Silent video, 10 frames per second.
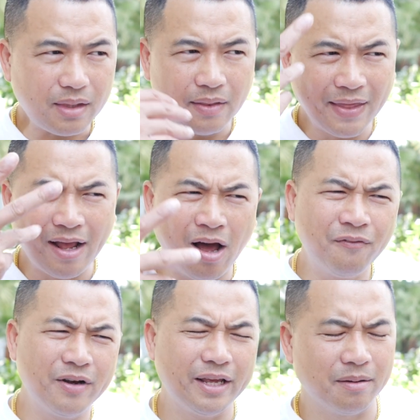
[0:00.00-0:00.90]
they
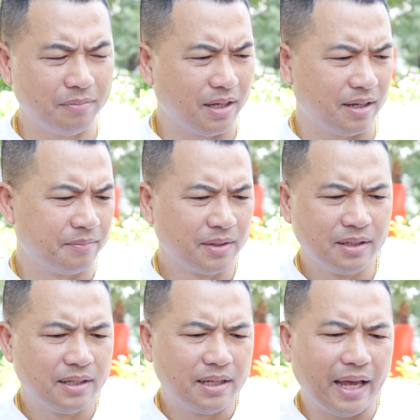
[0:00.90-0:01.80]
offered him a
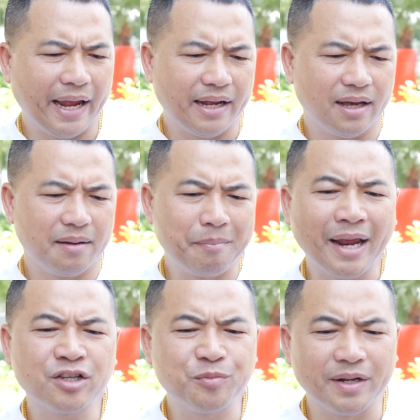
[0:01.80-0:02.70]

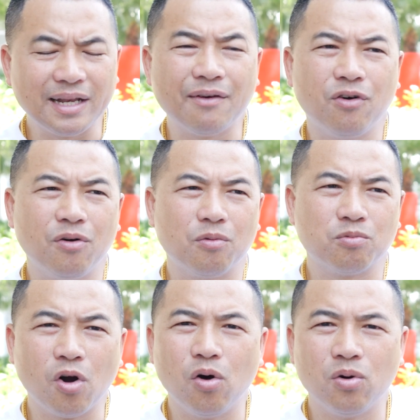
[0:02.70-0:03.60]
management level
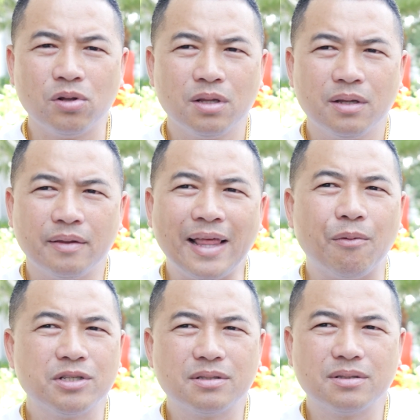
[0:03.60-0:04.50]
role
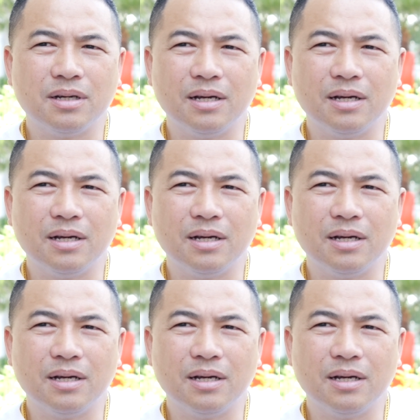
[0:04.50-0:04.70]
that was,